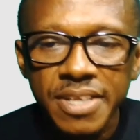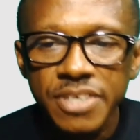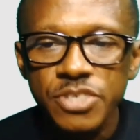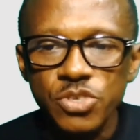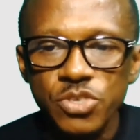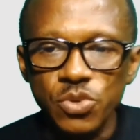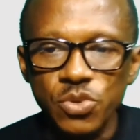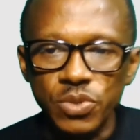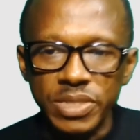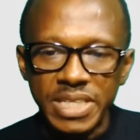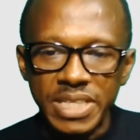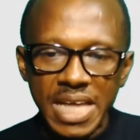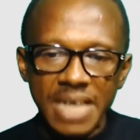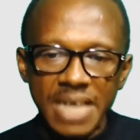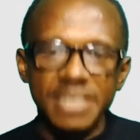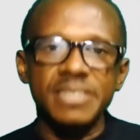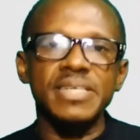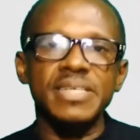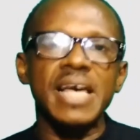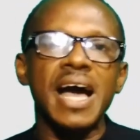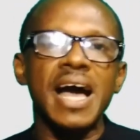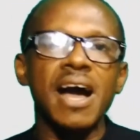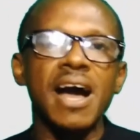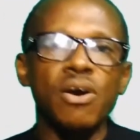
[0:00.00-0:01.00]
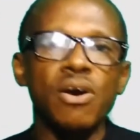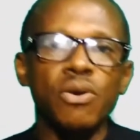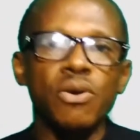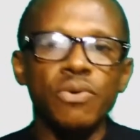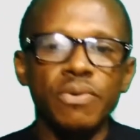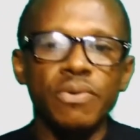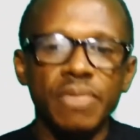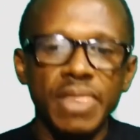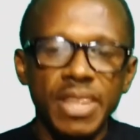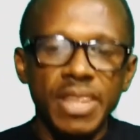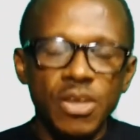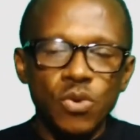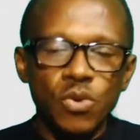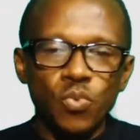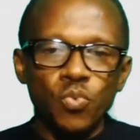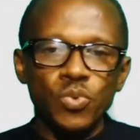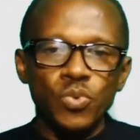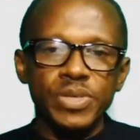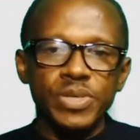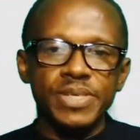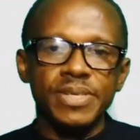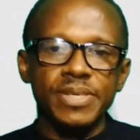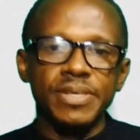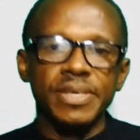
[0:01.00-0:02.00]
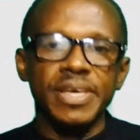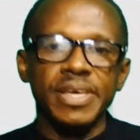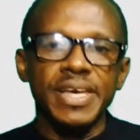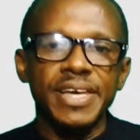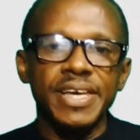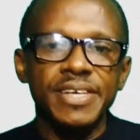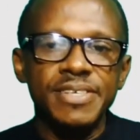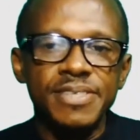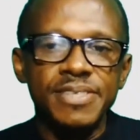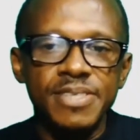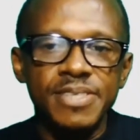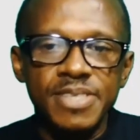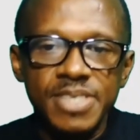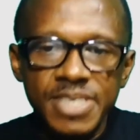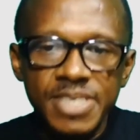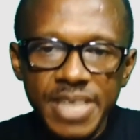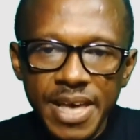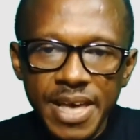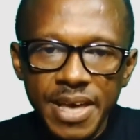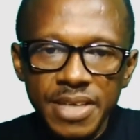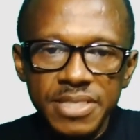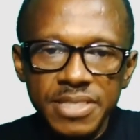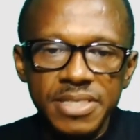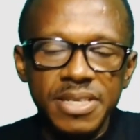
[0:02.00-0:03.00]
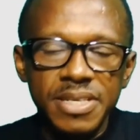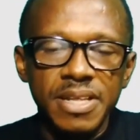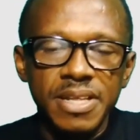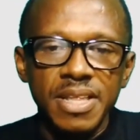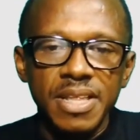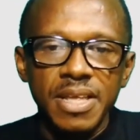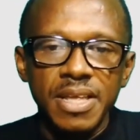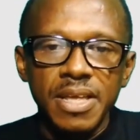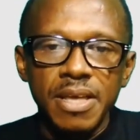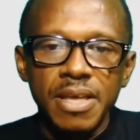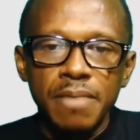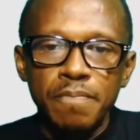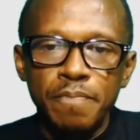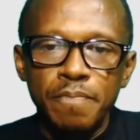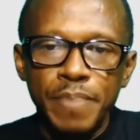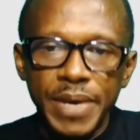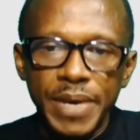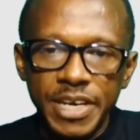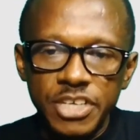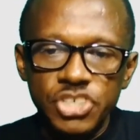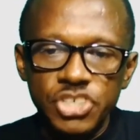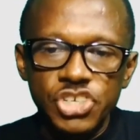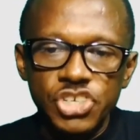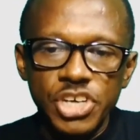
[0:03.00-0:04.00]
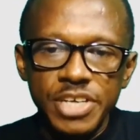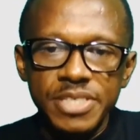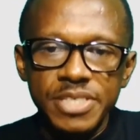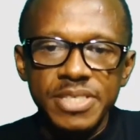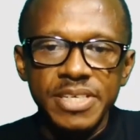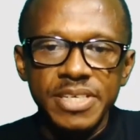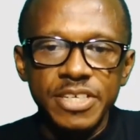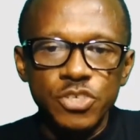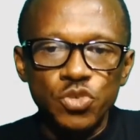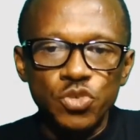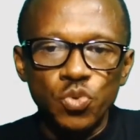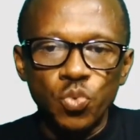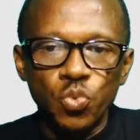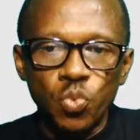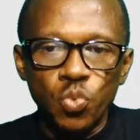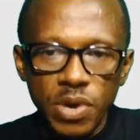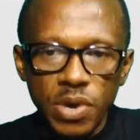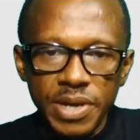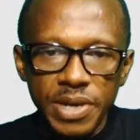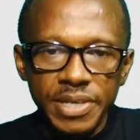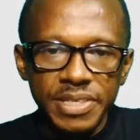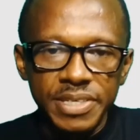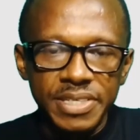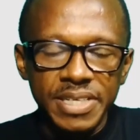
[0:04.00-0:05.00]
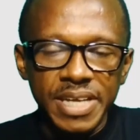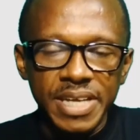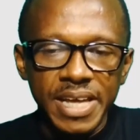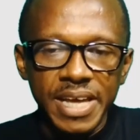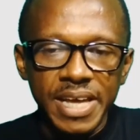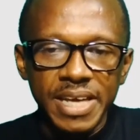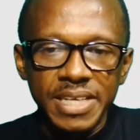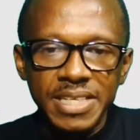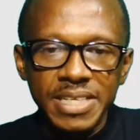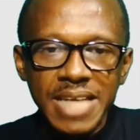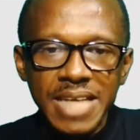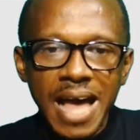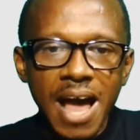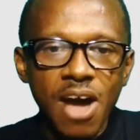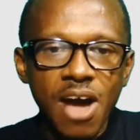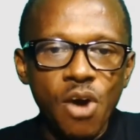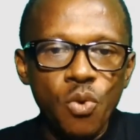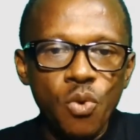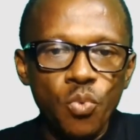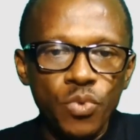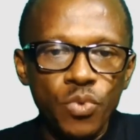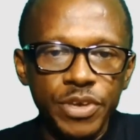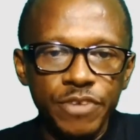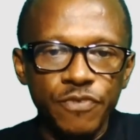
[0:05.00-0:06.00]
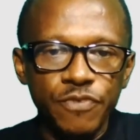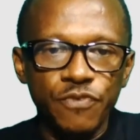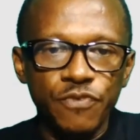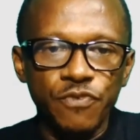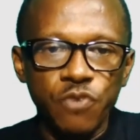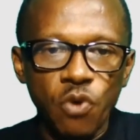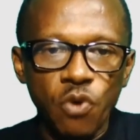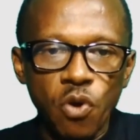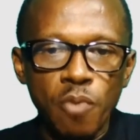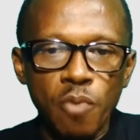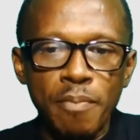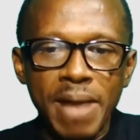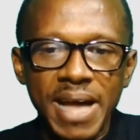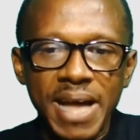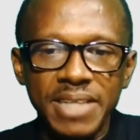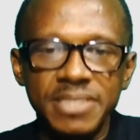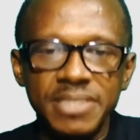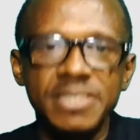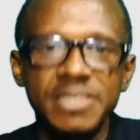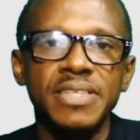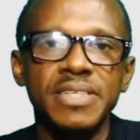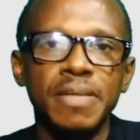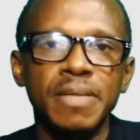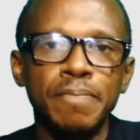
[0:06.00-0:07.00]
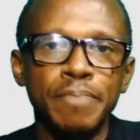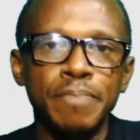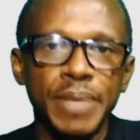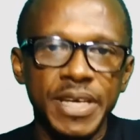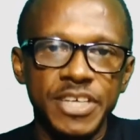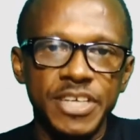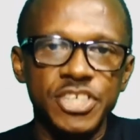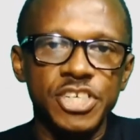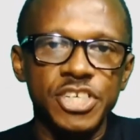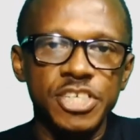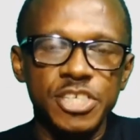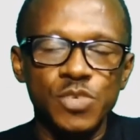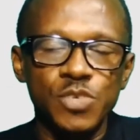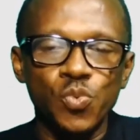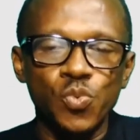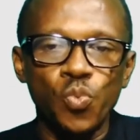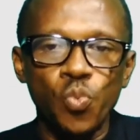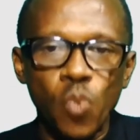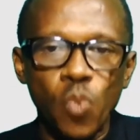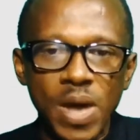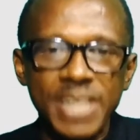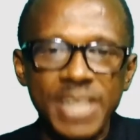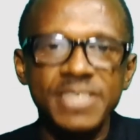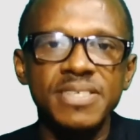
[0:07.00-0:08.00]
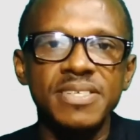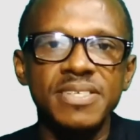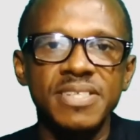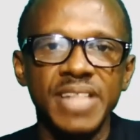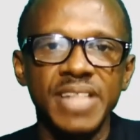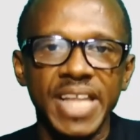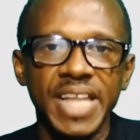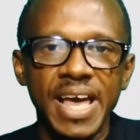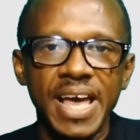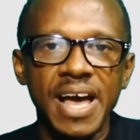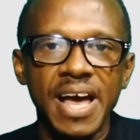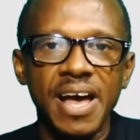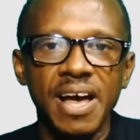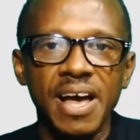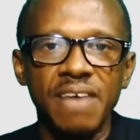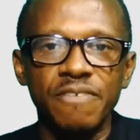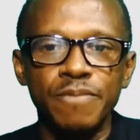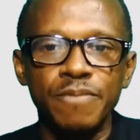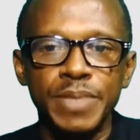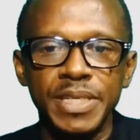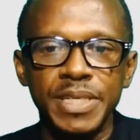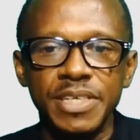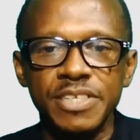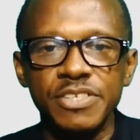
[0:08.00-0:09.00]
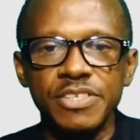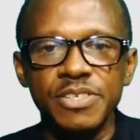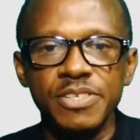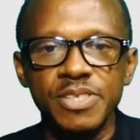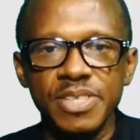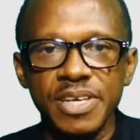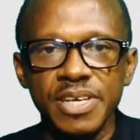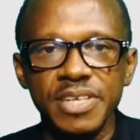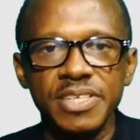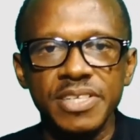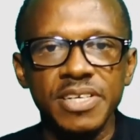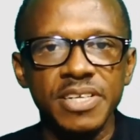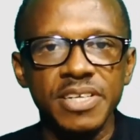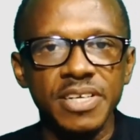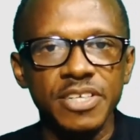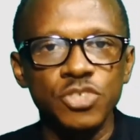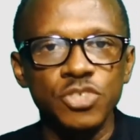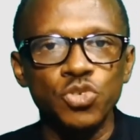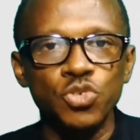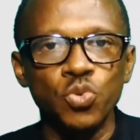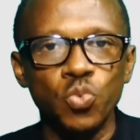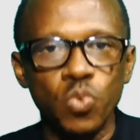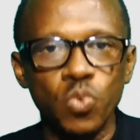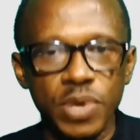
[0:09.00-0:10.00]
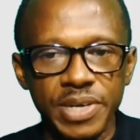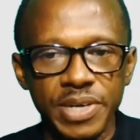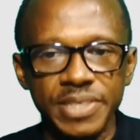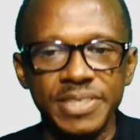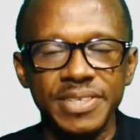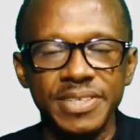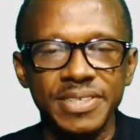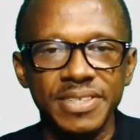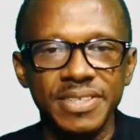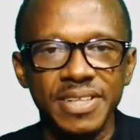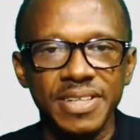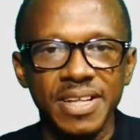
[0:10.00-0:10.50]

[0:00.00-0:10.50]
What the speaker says: So that is how we insert pictures into Word and how we format the pictures once they have been inserted into Word.